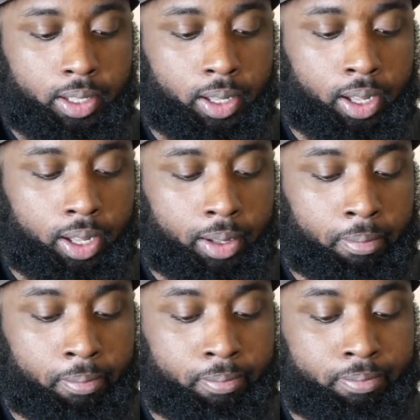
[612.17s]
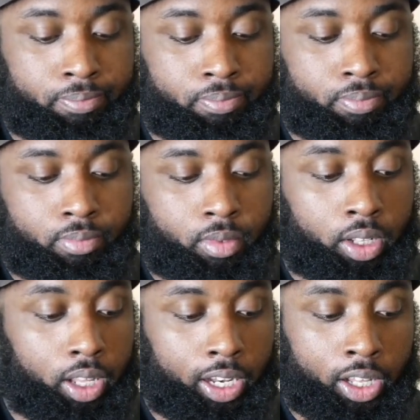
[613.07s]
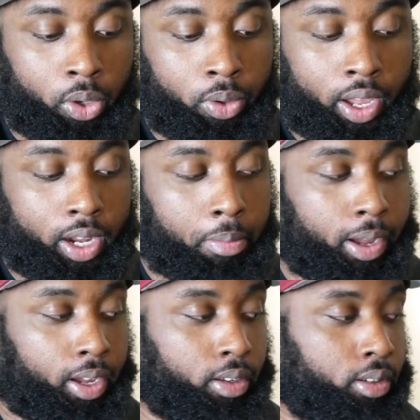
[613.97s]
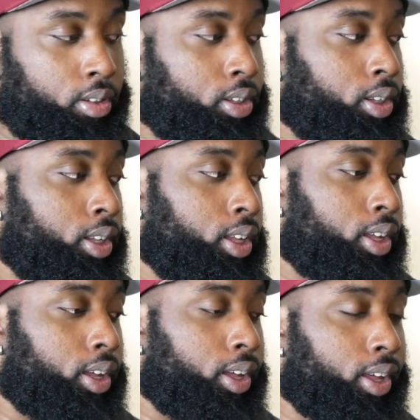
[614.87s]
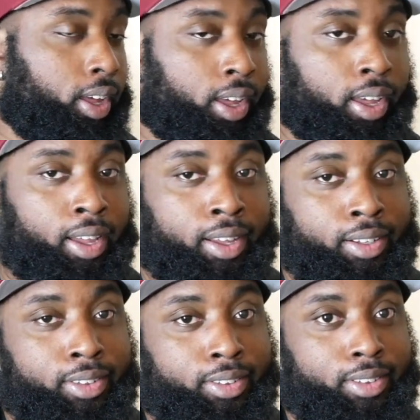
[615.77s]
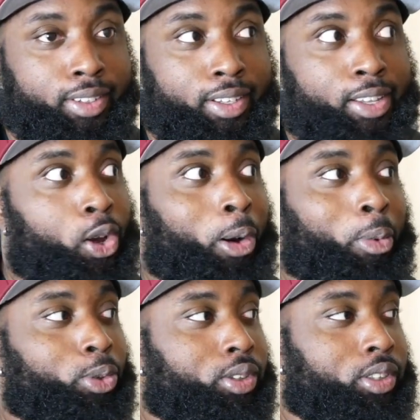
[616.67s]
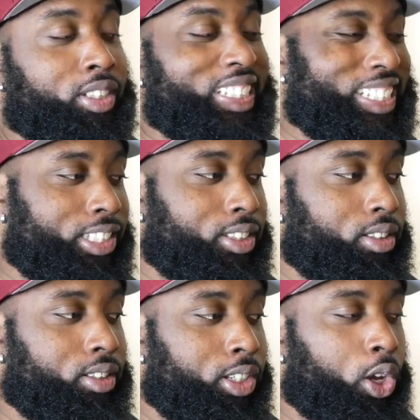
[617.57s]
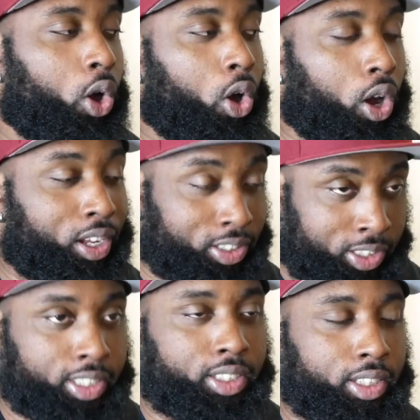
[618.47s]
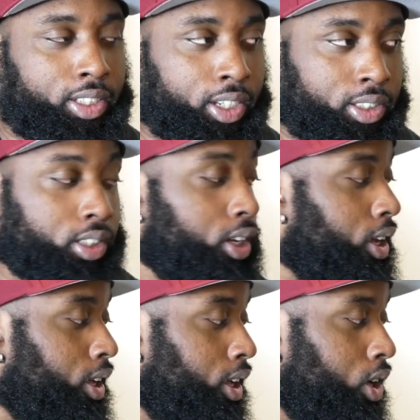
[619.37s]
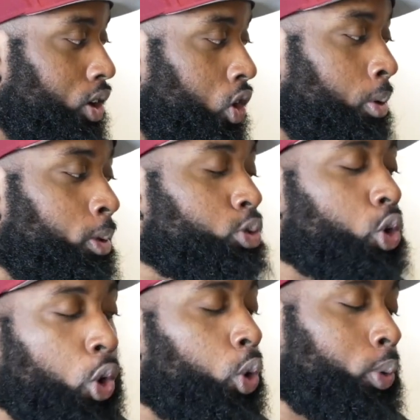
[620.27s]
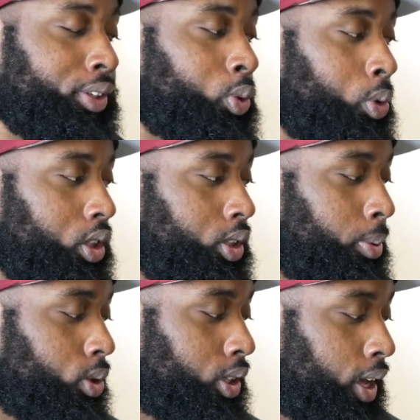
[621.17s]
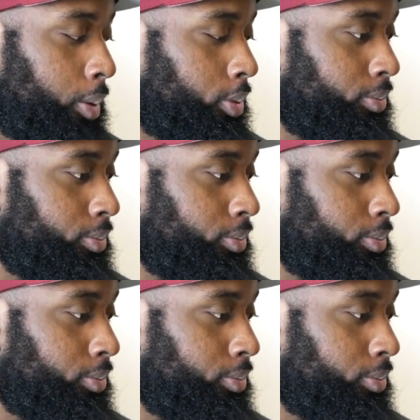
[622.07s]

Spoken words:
Let alone anime. And he almost consistently doesn't. Almost always when it's supposed to happen.